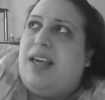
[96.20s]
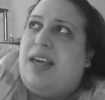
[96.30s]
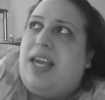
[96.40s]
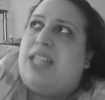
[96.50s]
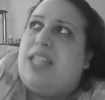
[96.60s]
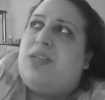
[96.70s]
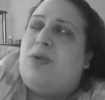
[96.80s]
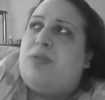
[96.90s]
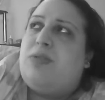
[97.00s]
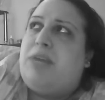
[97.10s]
he
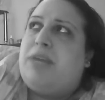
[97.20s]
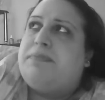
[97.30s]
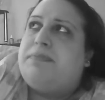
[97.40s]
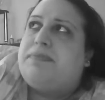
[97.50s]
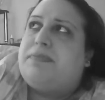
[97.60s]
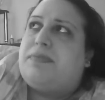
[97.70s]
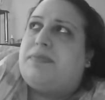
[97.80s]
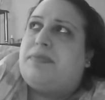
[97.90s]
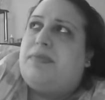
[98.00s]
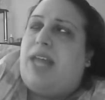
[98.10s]
told me
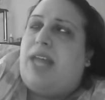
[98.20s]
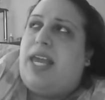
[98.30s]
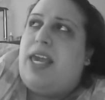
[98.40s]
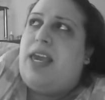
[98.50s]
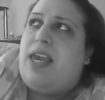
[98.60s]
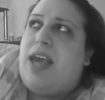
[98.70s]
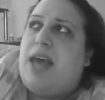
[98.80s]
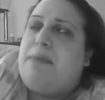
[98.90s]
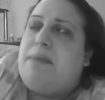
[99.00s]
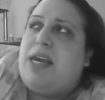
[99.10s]
that he
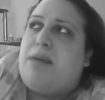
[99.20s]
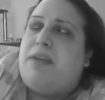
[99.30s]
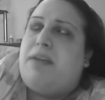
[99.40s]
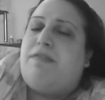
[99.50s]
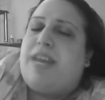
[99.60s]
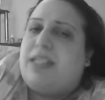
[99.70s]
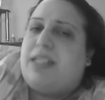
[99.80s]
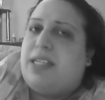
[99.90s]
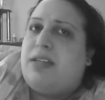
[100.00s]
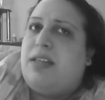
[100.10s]
had become
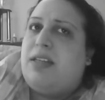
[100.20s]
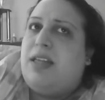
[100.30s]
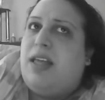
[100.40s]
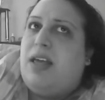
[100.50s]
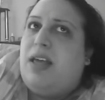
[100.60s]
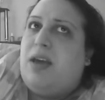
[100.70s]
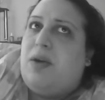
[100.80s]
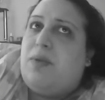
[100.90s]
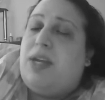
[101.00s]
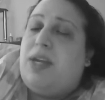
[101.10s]
infected
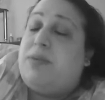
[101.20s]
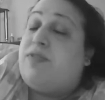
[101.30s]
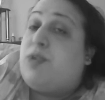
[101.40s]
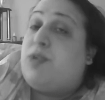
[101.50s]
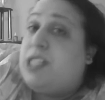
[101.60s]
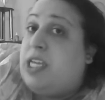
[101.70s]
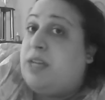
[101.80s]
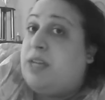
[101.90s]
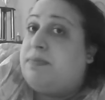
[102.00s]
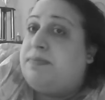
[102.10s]
when he was 14